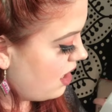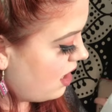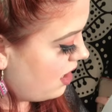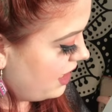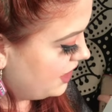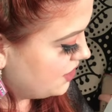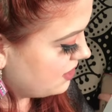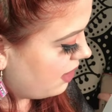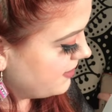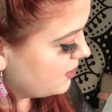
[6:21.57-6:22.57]
It just
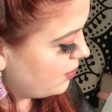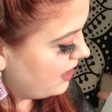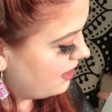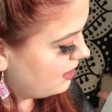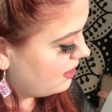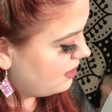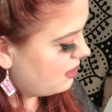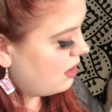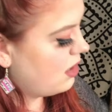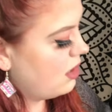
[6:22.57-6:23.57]
comes with
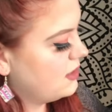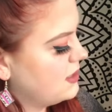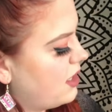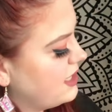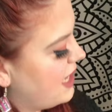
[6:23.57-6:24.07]
side